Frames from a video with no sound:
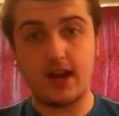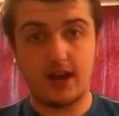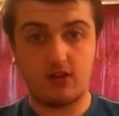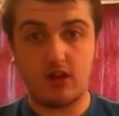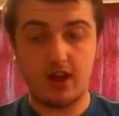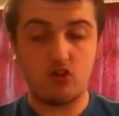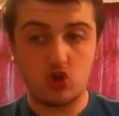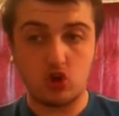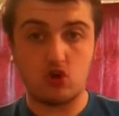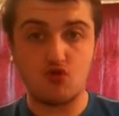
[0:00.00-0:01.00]

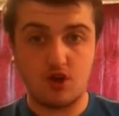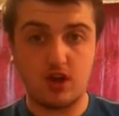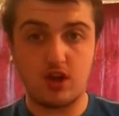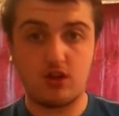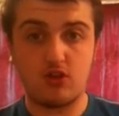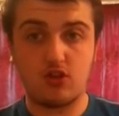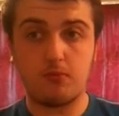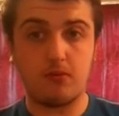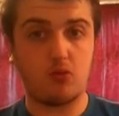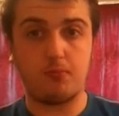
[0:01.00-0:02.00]
ancient Greece,
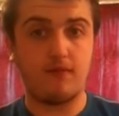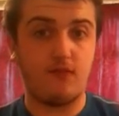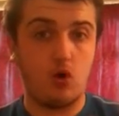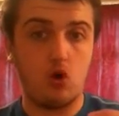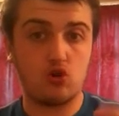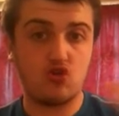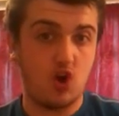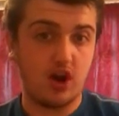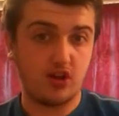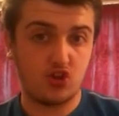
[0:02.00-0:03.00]
this is before
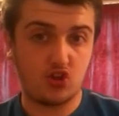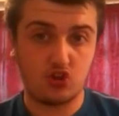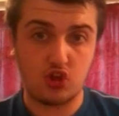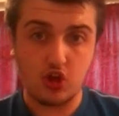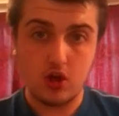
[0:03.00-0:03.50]
Christ,